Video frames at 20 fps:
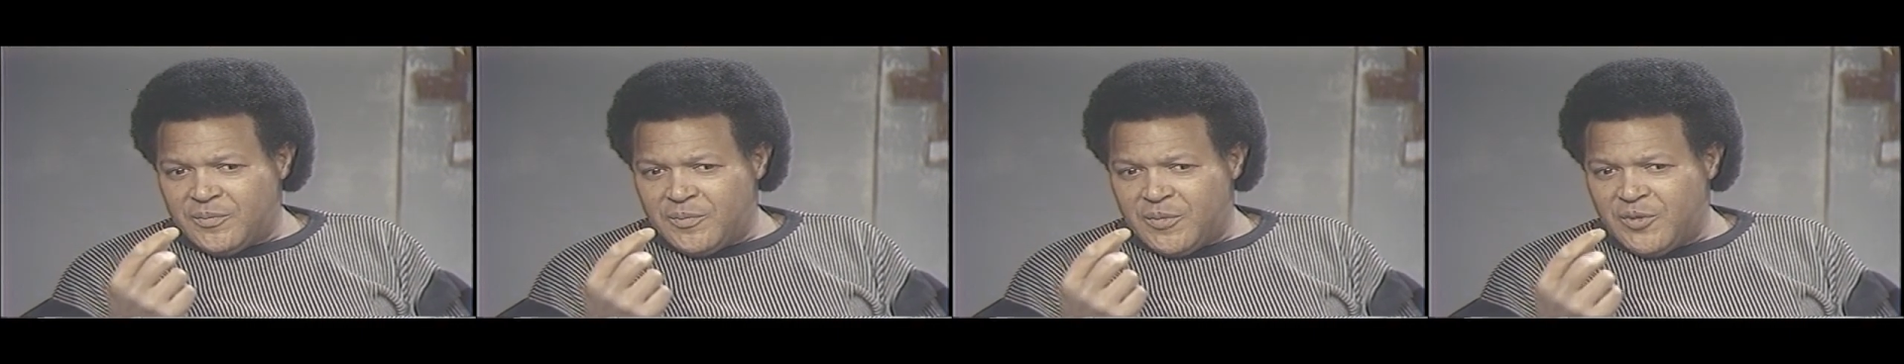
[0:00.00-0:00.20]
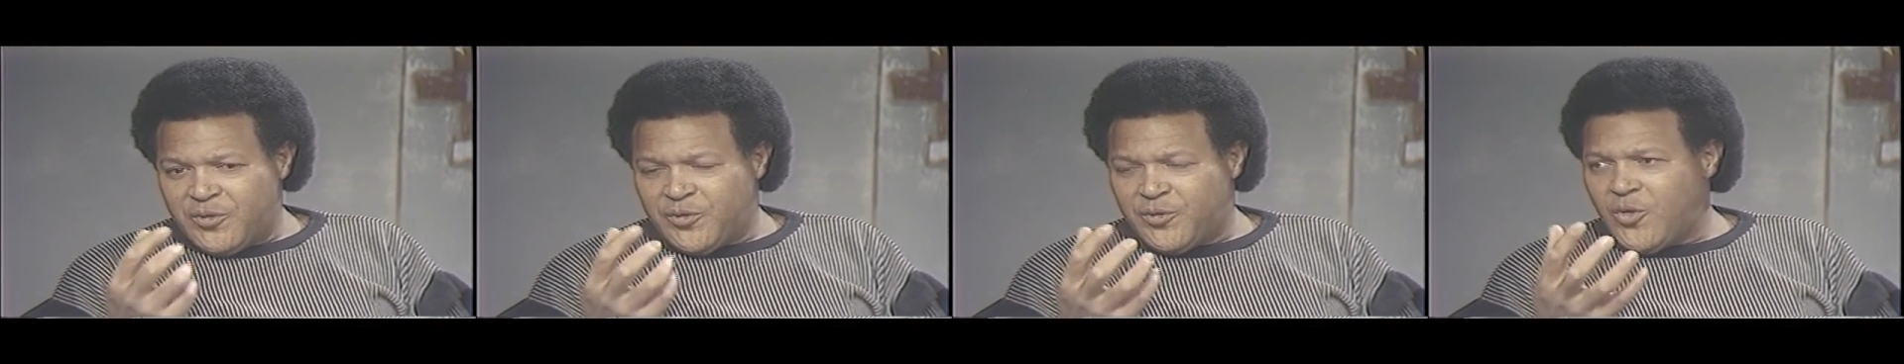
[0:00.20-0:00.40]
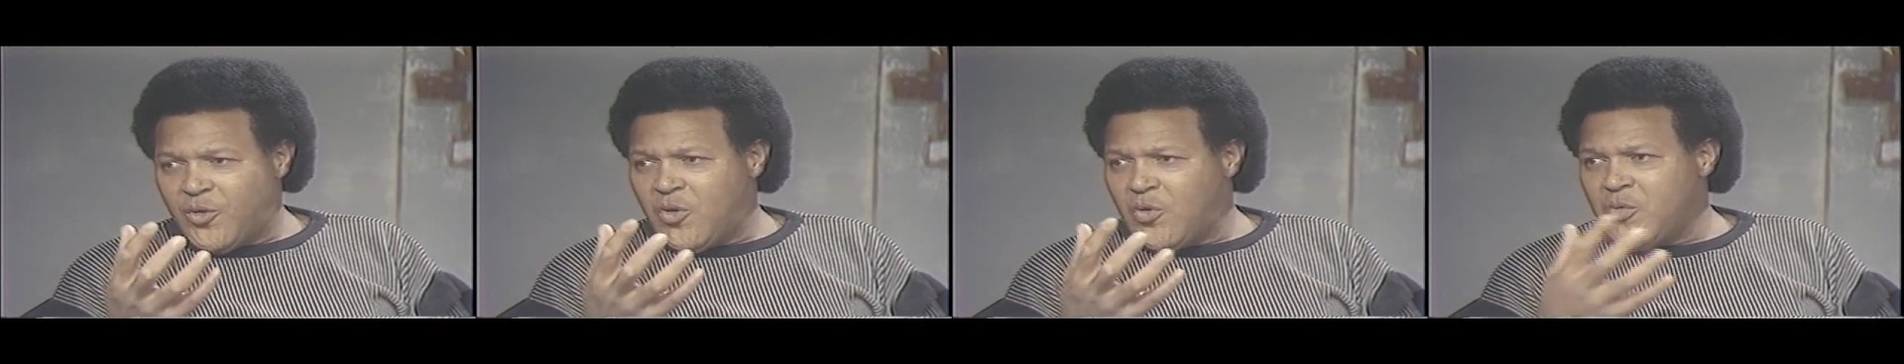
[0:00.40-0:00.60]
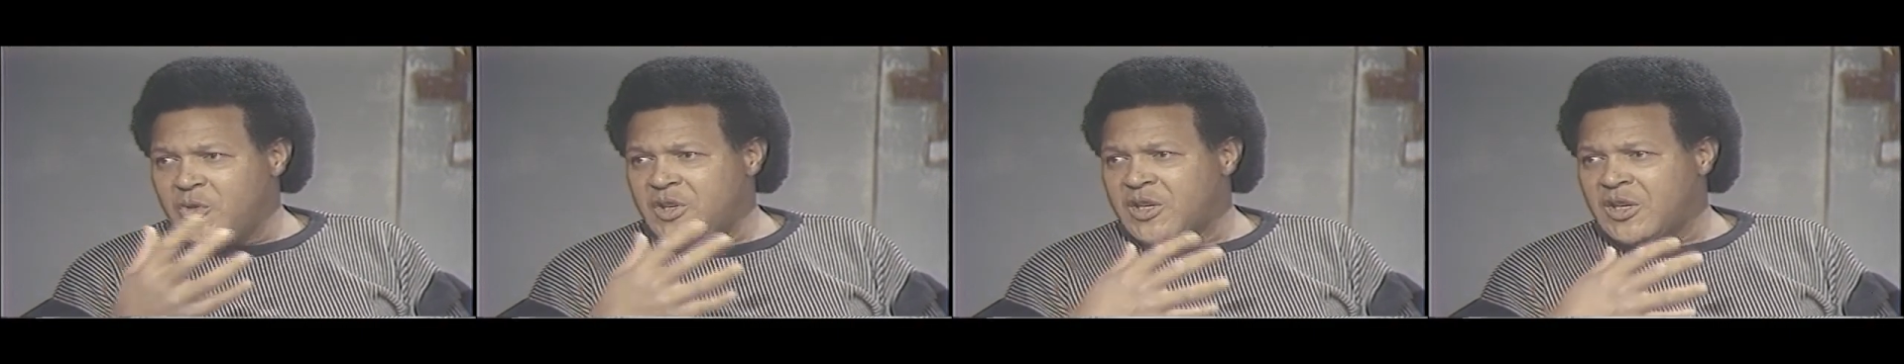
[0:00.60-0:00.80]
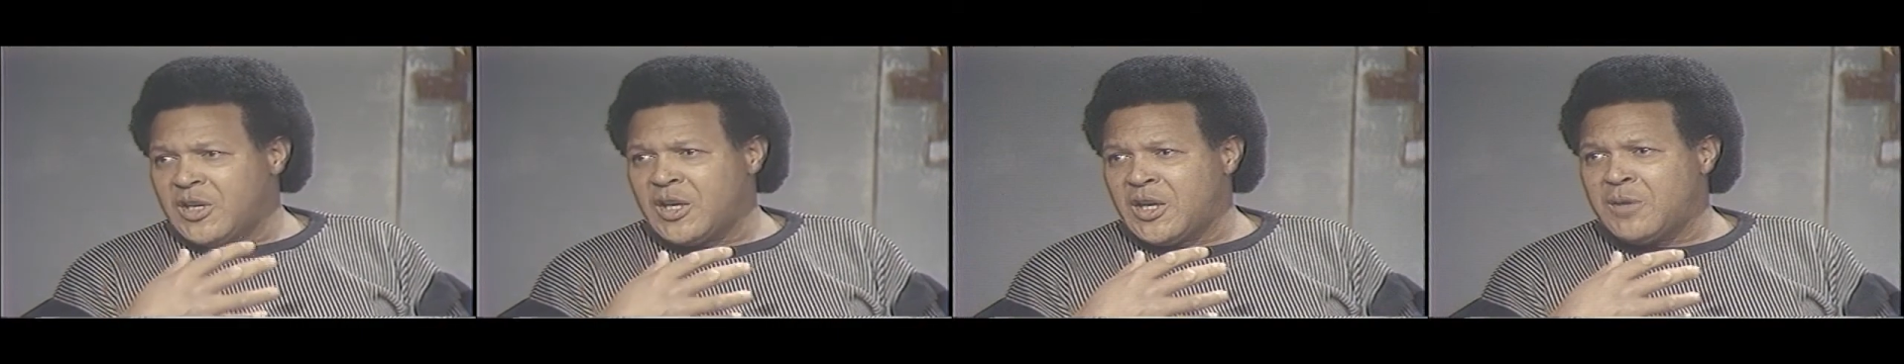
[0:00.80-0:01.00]
Before
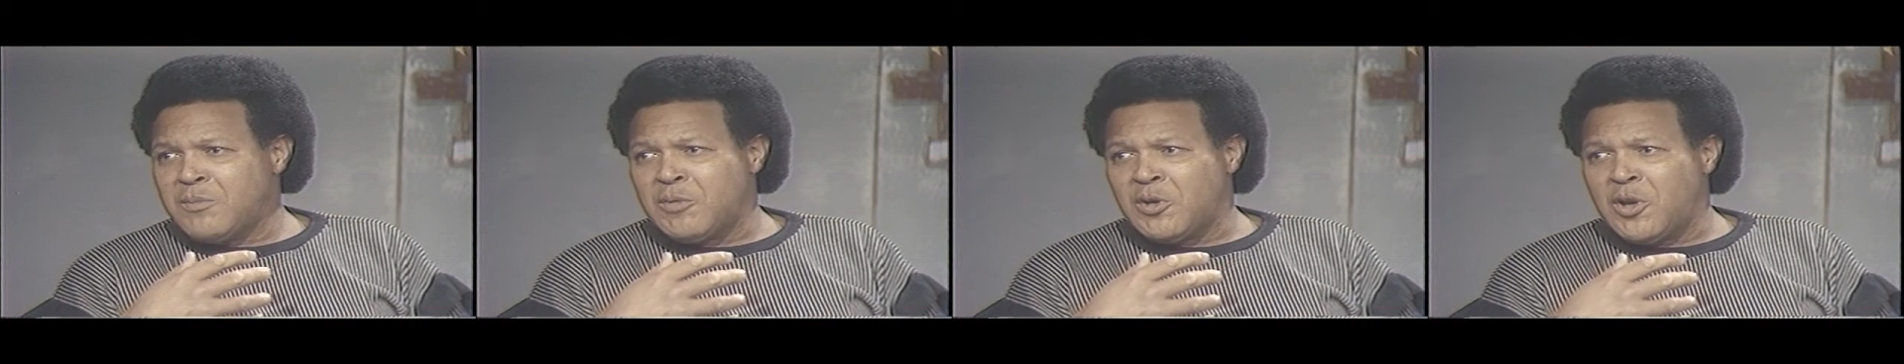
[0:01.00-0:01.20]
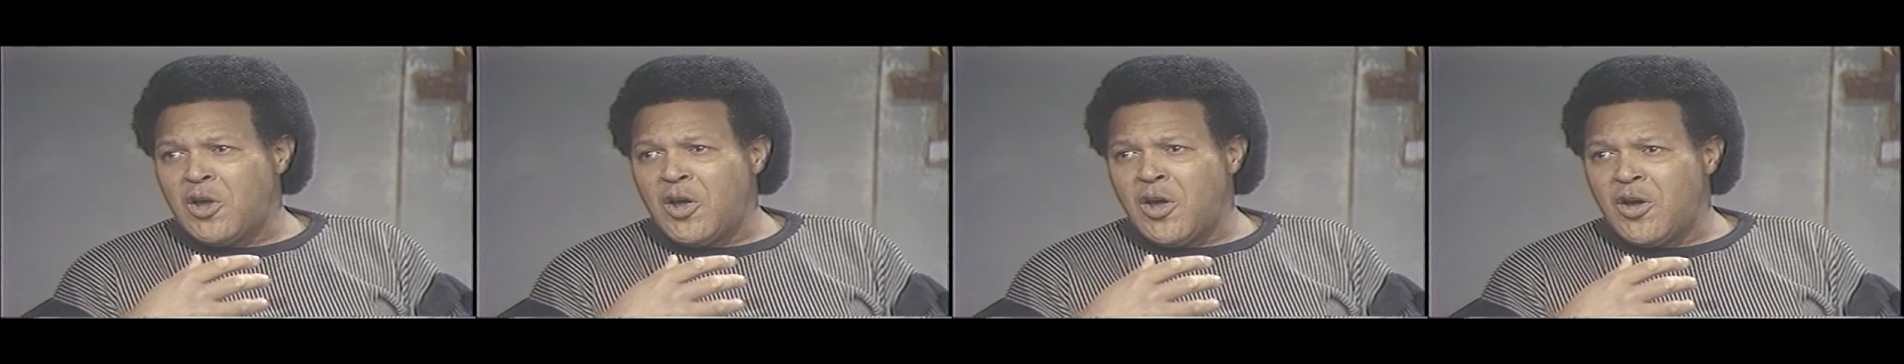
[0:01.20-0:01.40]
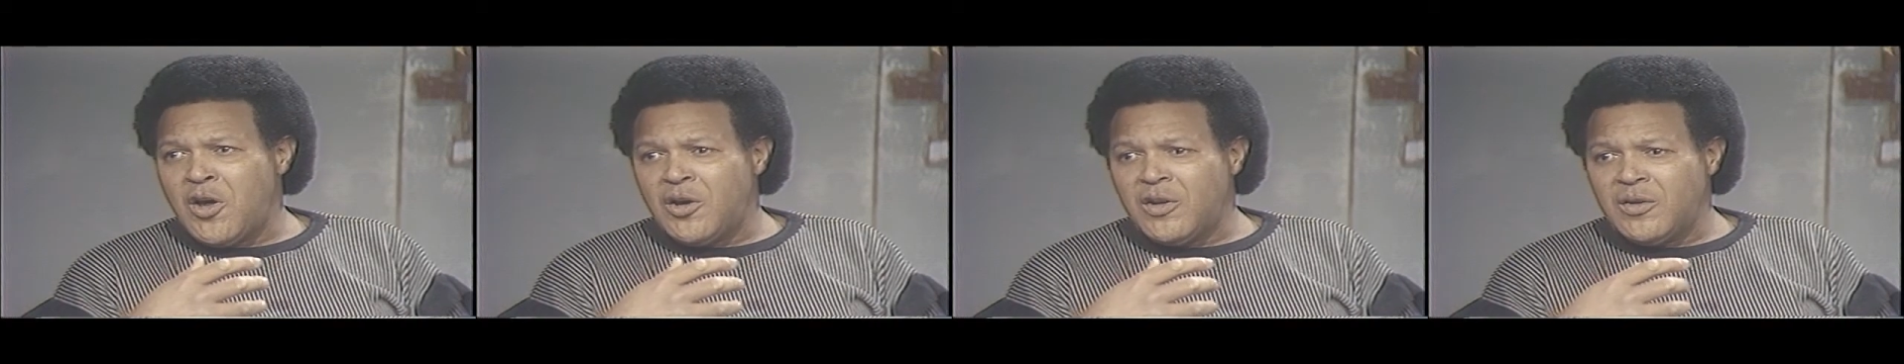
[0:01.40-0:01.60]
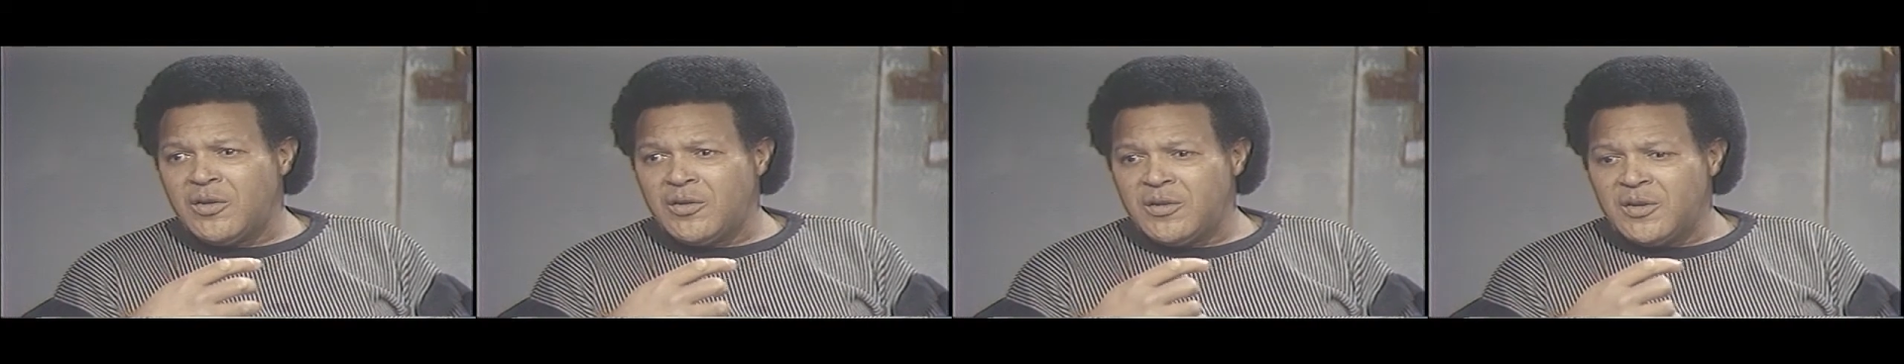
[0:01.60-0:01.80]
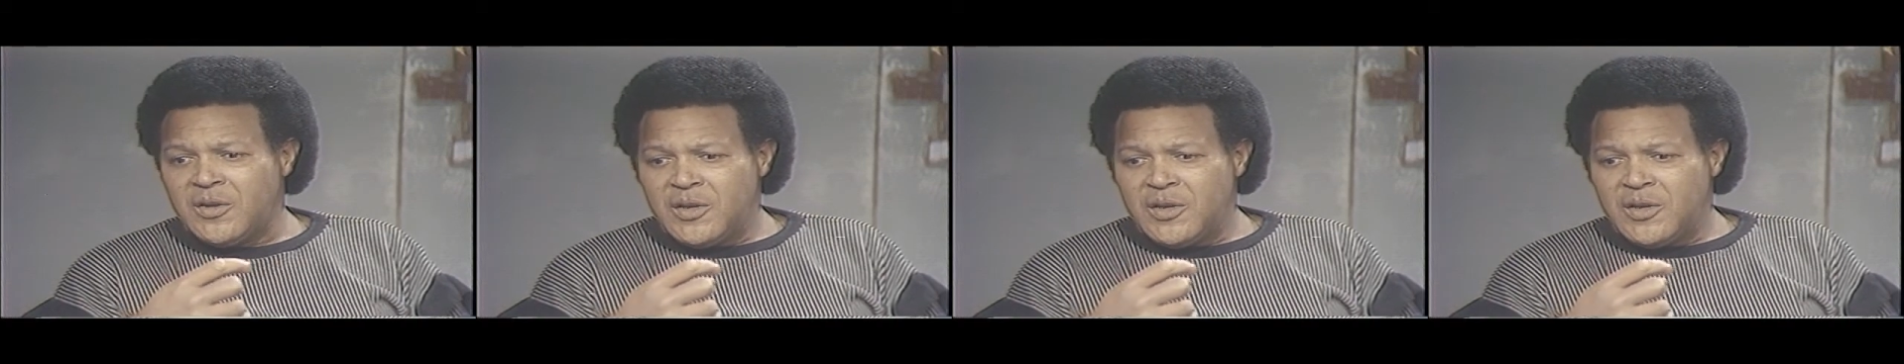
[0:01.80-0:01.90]
we came along,